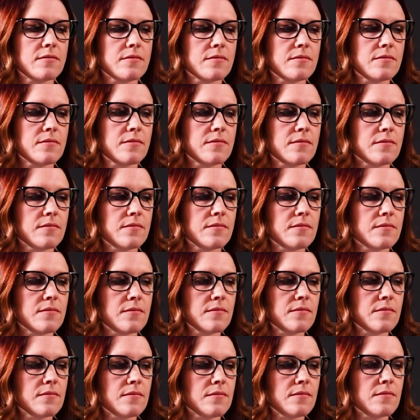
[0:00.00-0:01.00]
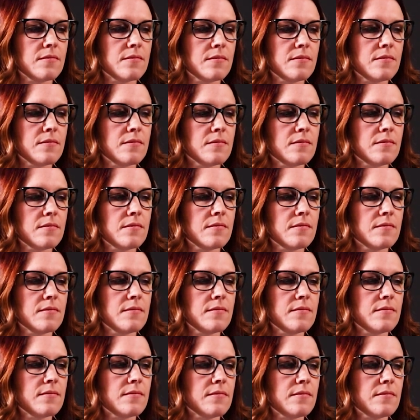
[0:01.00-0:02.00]

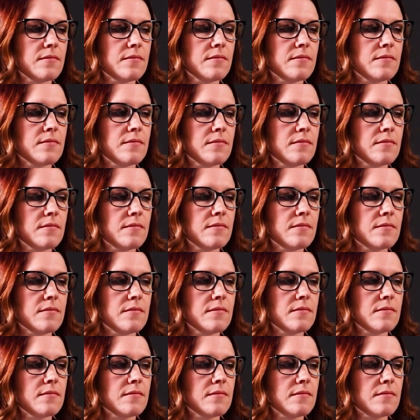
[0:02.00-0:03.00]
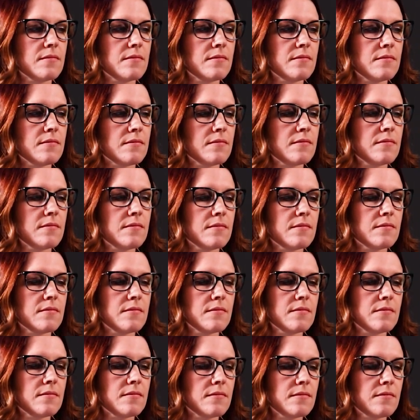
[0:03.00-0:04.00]

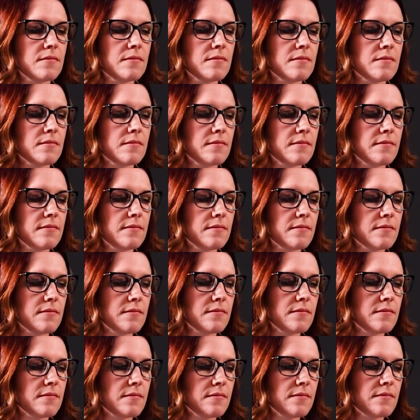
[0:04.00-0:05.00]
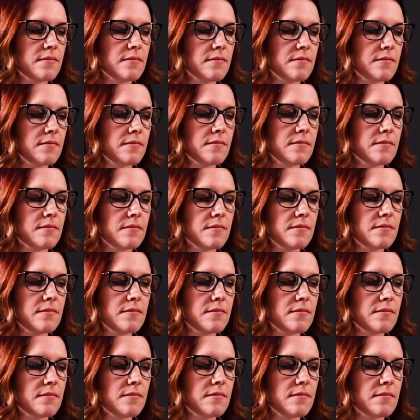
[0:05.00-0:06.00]

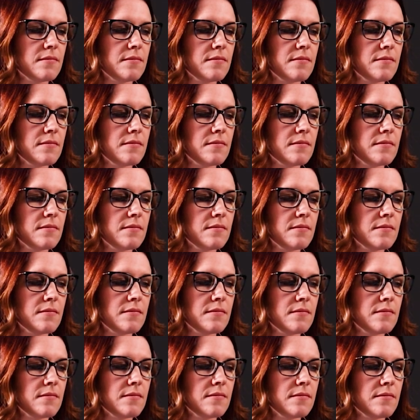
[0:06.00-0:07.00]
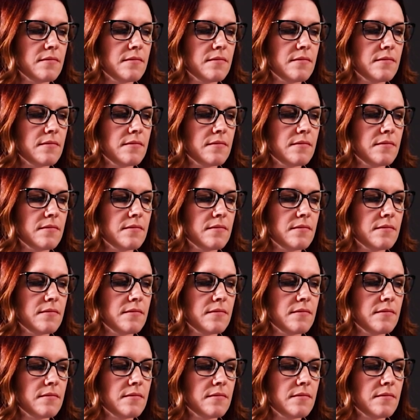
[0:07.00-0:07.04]
(silence)